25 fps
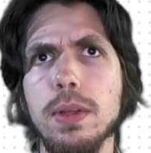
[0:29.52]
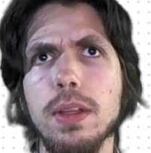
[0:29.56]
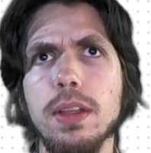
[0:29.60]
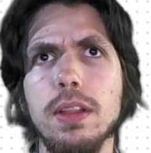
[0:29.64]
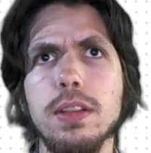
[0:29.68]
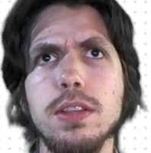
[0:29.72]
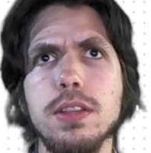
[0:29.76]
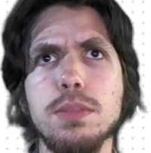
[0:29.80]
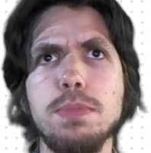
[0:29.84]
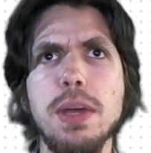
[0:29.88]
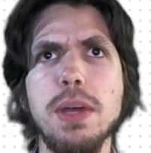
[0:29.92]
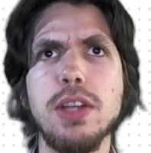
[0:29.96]

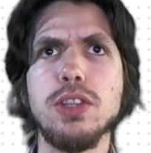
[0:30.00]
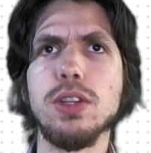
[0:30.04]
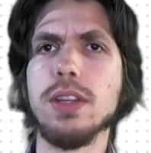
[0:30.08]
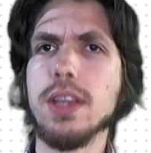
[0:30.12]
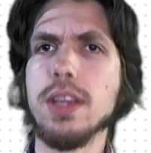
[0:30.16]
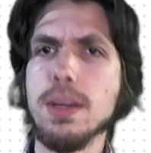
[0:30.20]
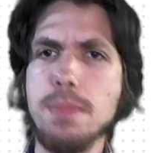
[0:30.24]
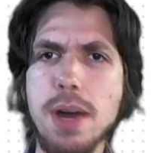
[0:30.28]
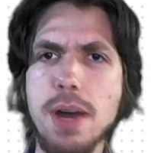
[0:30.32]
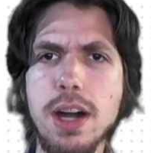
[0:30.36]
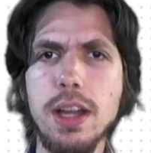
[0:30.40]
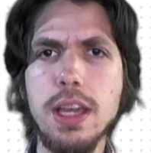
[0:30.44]
especially
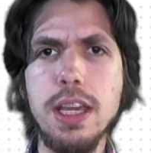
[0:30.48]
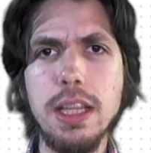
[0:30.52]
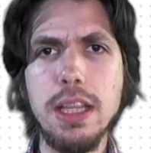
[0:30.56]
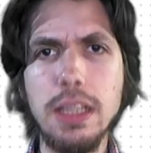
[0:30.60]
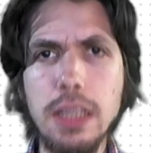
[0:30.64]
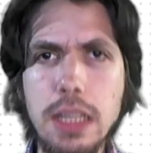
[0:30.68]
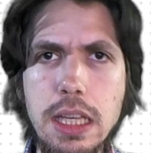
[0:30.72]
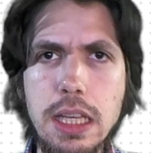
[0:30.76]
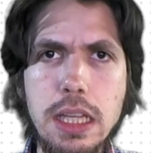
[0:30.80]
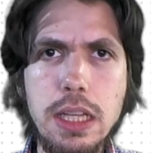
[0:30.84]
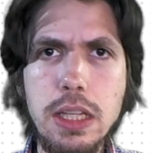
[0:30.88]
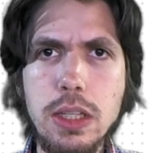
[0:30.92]
among
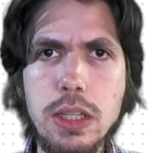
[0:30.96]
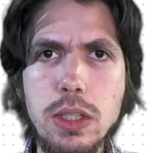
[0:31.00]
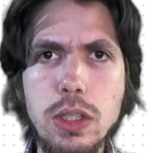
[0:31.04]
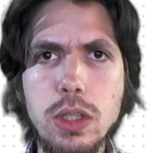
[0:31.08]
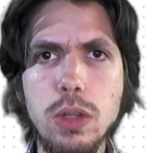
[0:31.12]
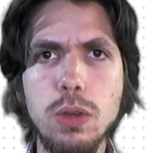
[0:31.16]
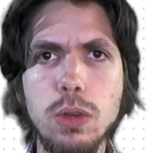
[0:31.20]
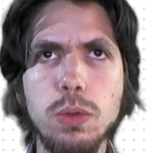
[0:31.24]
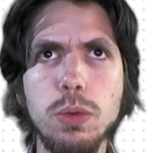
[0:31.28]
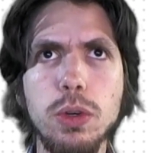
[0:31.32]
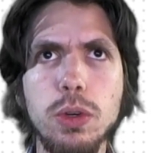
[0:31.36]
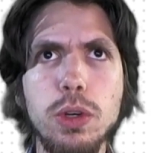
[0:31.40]

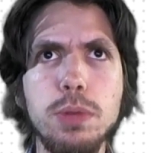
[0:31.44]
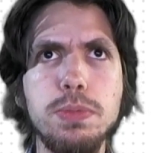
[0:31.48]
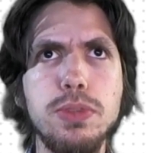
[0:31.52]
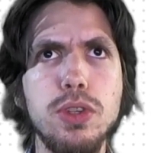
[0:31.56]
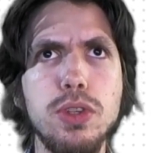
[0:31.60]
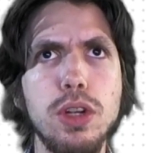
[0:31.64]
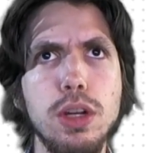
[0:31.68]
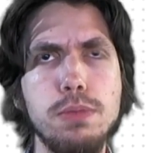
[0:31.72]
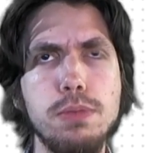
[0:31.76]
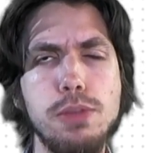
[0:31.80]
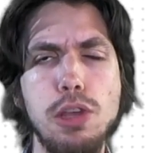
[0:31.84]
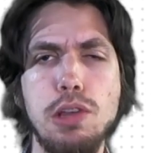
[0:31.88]
elitist groups.
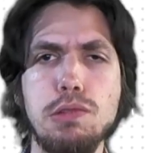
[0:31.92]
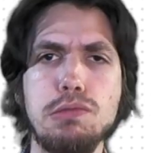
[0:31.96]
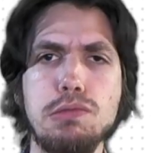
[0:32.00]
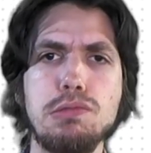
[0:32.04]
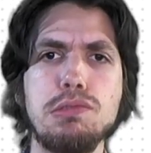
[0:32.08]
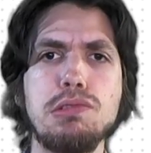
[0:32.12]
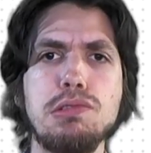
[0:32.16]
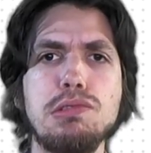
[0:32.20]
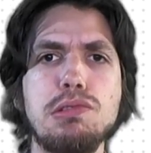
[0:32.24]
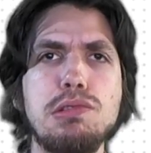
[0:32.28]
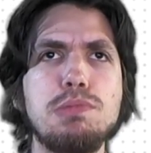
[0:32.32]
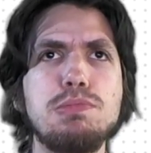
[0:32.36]
They're going to be
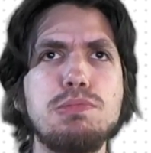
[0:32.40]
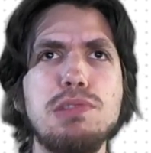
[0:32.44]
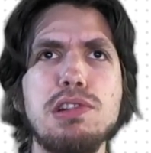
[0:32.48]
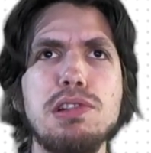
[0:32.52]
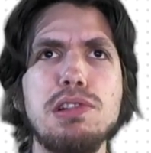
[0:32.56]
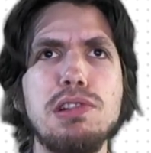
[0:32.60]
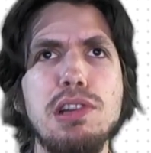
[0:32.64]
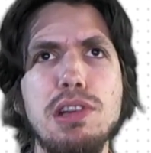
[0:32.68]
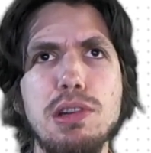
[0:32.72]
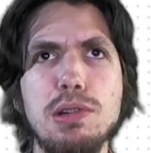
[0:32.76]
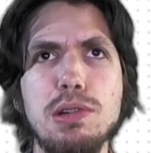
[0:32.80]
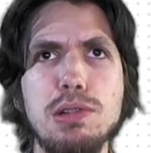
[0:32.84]
like, scripting
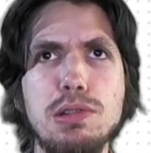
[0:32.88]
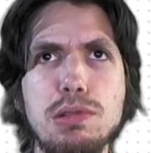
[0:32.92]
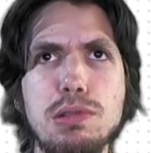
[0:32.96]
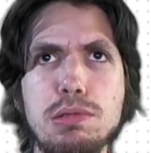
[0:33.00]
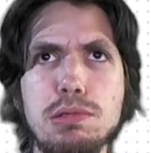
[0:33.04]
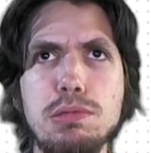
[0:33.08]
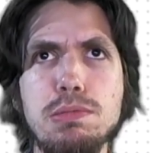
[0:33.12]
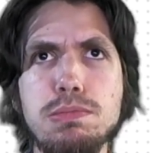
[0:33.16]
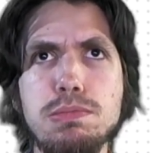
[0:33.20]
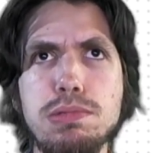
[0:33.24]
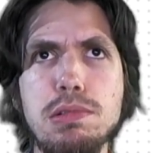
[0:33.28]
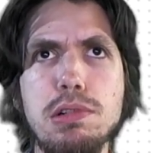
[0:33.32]
language
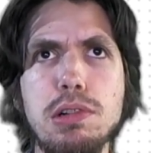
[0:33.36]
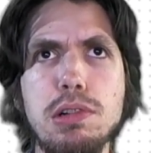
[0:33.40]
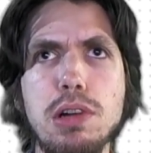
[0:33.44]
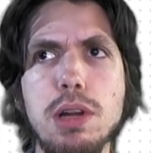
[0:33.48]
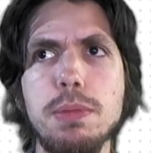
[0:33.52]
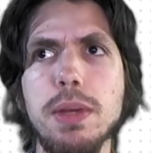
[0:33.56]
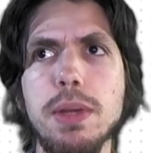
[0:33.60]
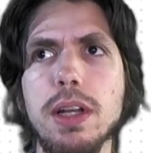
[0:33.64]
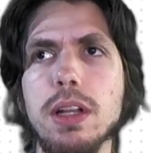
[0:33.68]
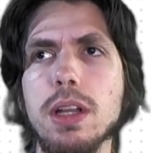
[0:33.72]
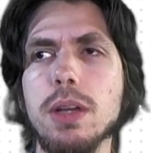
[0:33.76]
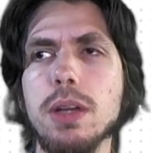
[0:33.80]
or
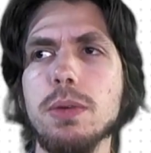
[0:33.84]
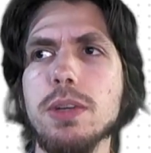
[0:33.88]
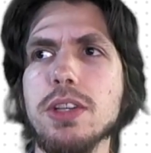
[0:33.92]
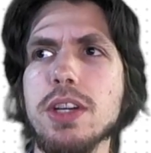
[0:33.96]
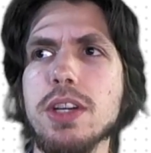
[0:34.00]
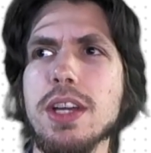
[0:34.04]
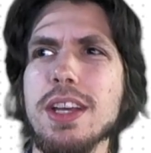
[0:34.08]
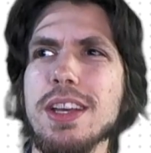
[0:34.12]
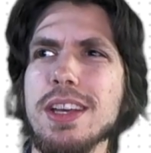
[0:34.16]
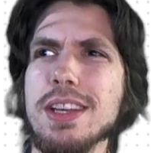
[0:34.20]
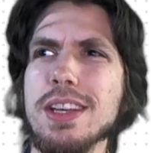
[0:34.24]
programming language.